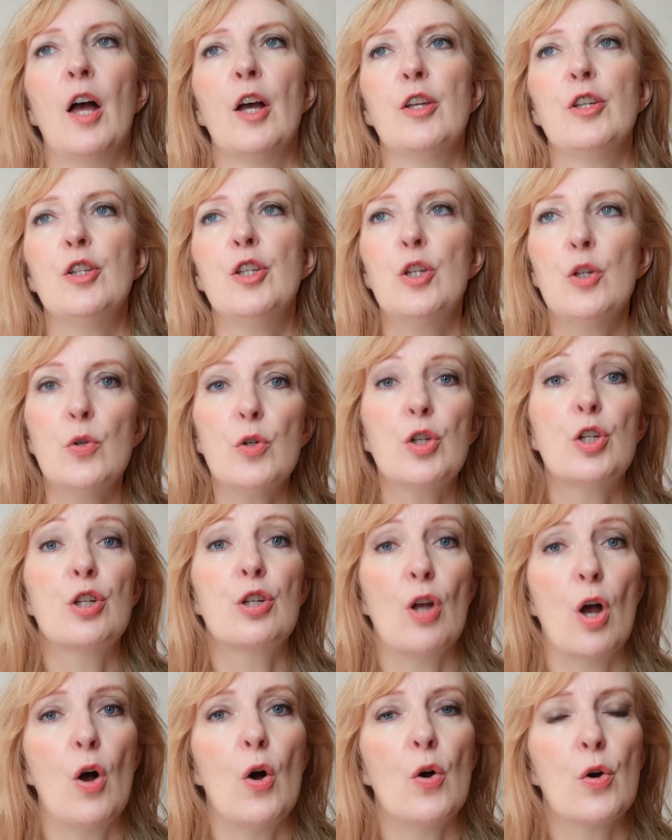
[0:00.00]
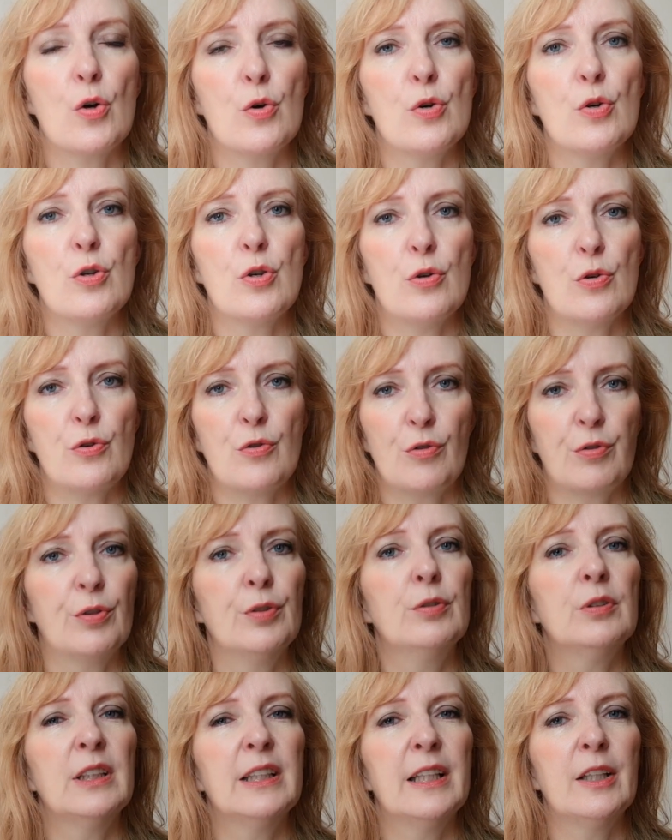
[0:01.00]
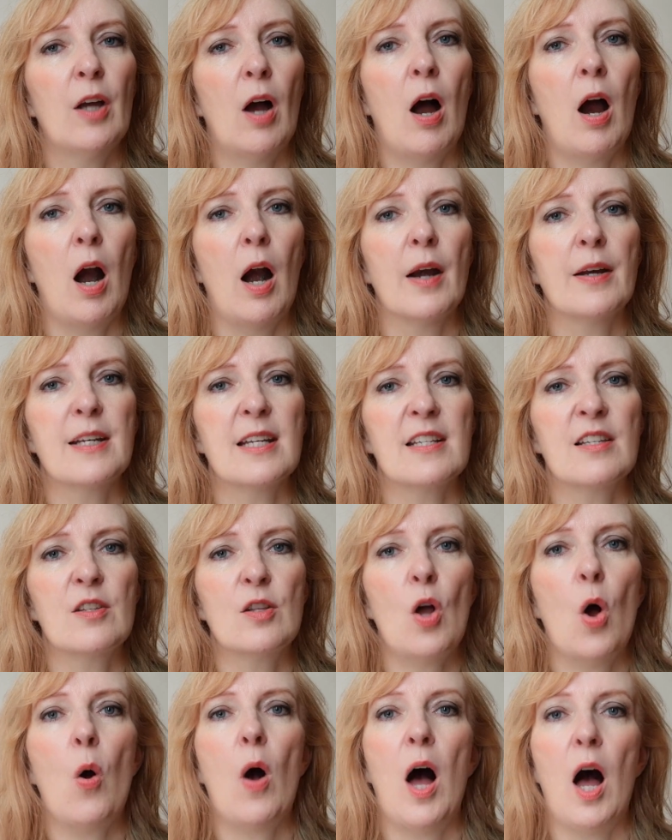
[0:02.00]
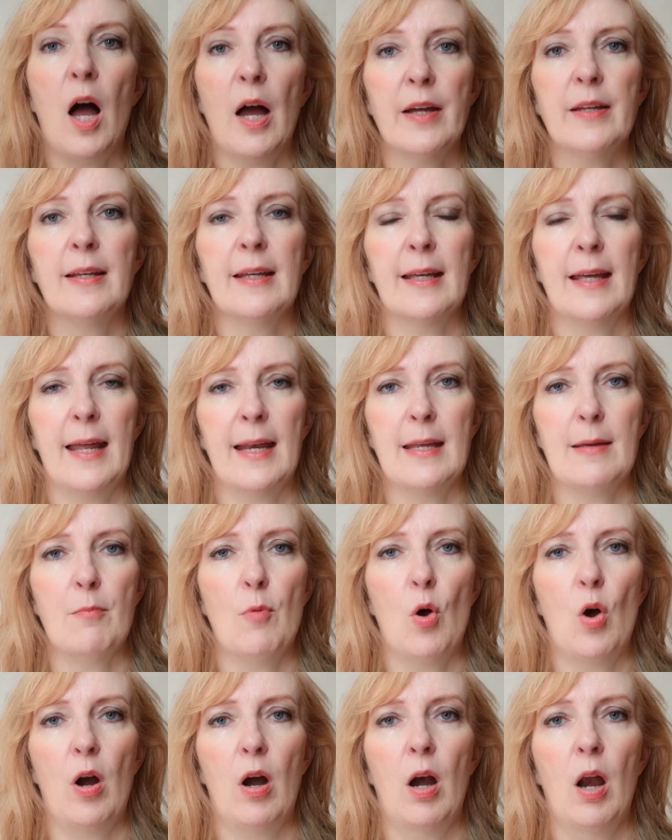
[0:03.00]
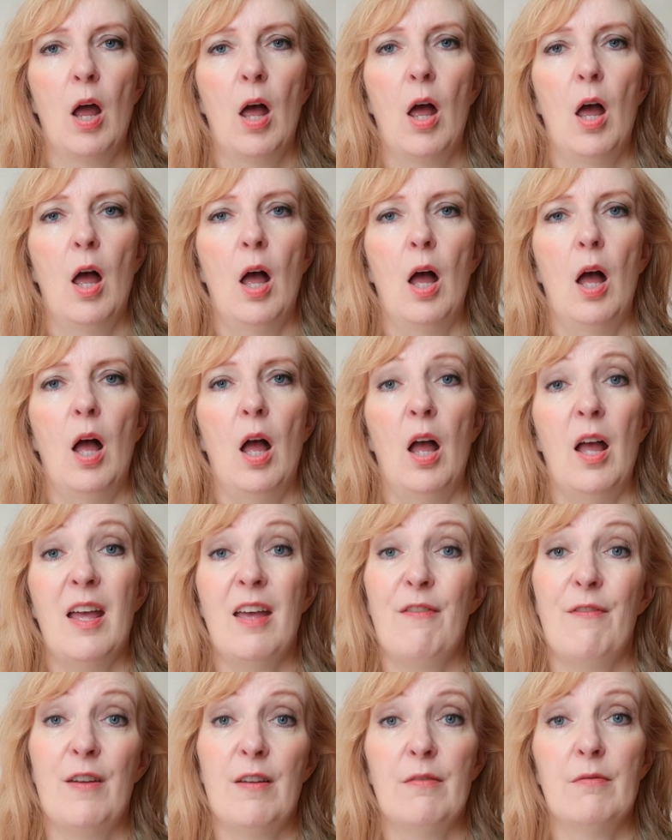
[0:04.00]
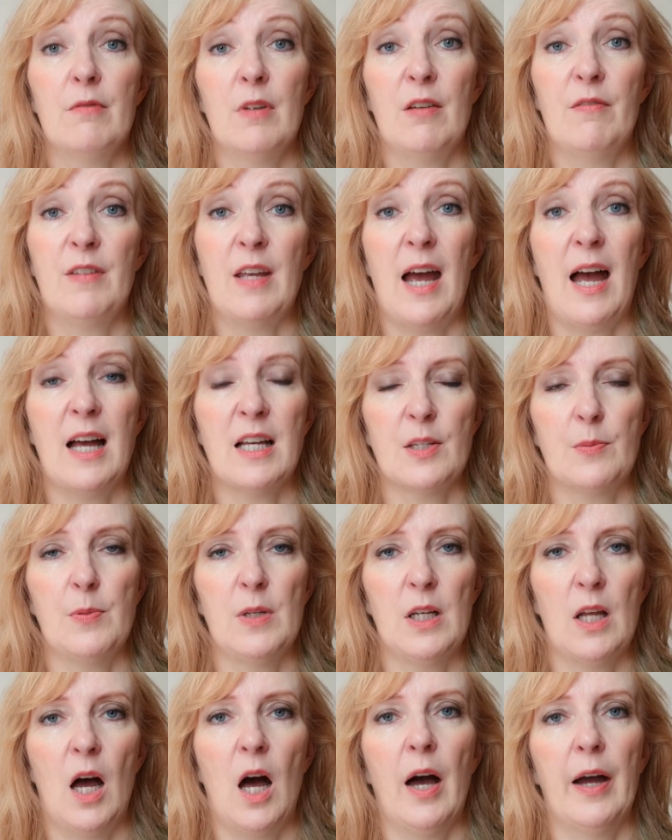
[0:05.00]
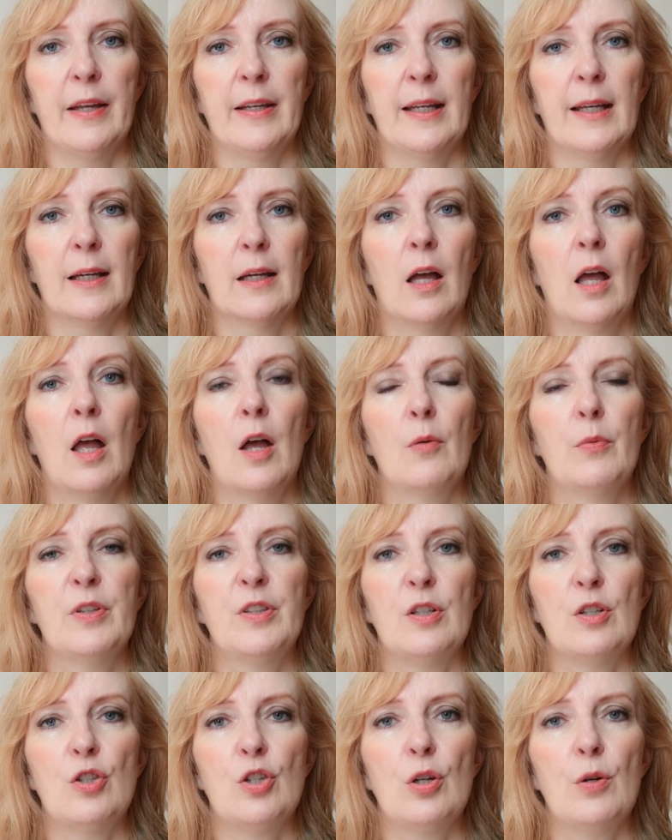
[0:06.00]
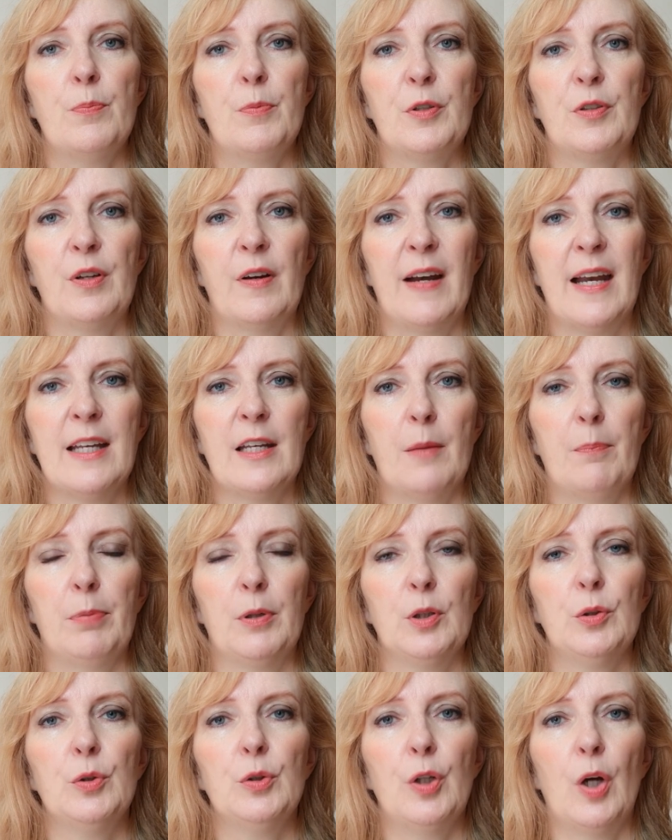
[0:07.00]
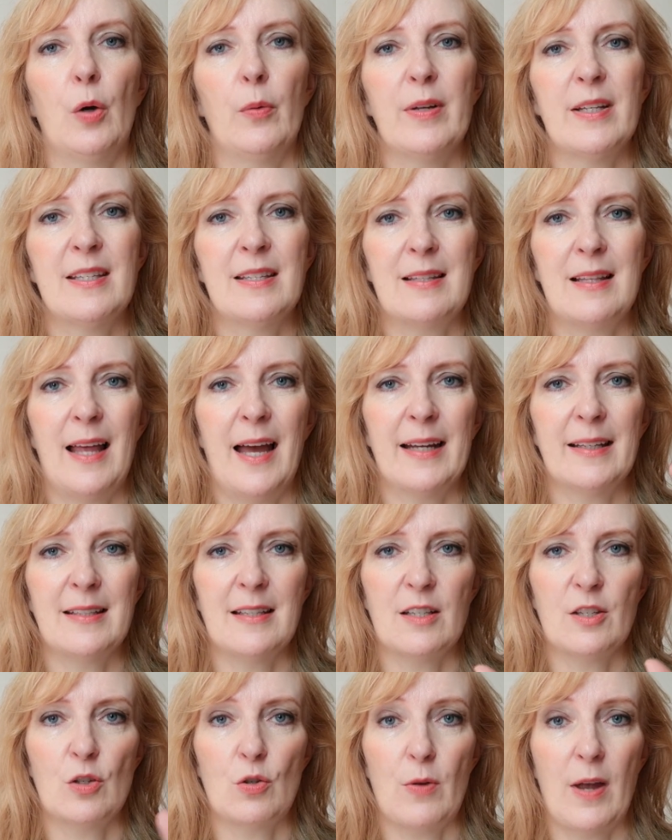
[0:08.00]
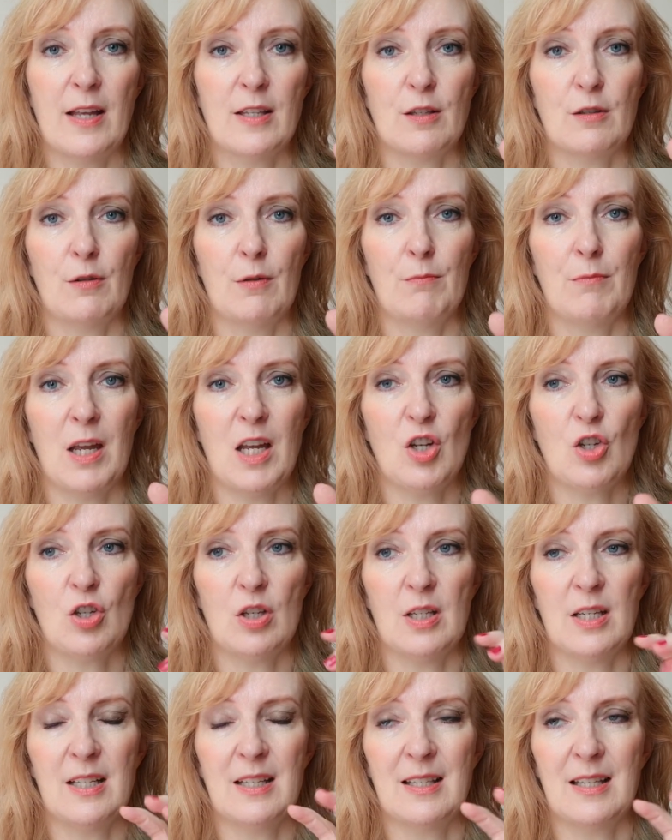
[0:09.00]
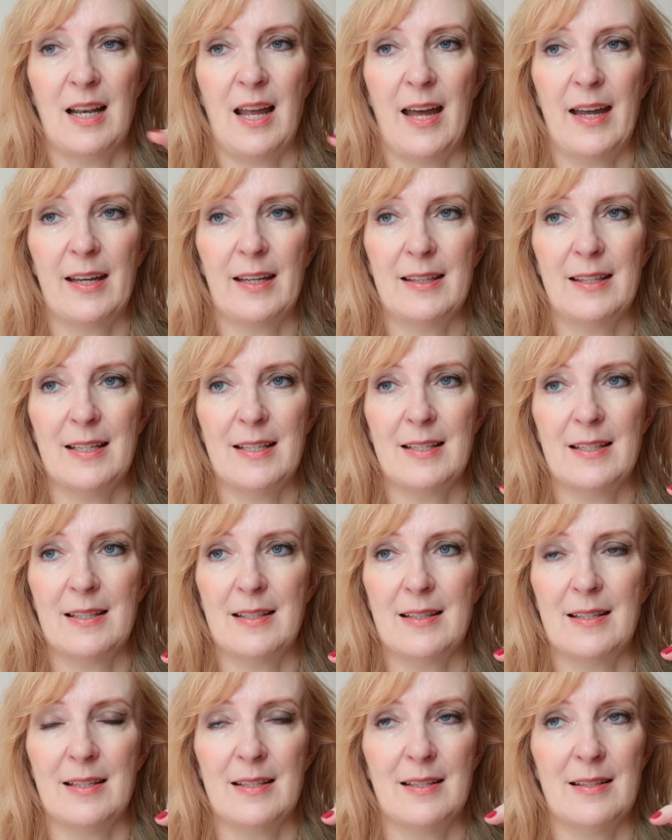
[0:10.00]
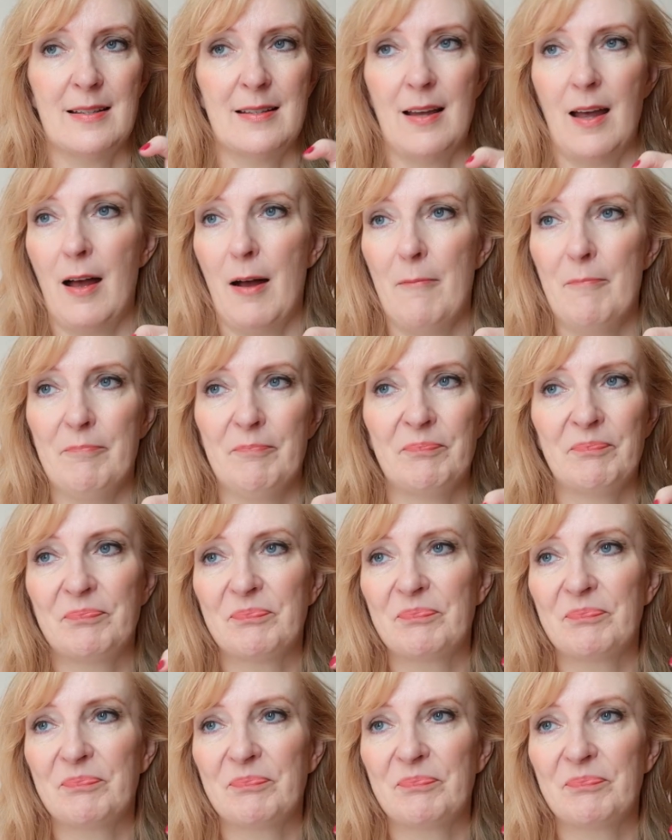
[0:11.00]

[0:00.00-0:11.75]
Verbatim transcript: you show who you truly are. There's no hiding anymore. Uh, if it, if there has been hiding with the Jupiter and the Pluto, it's like this transformation. It's like this this. Um,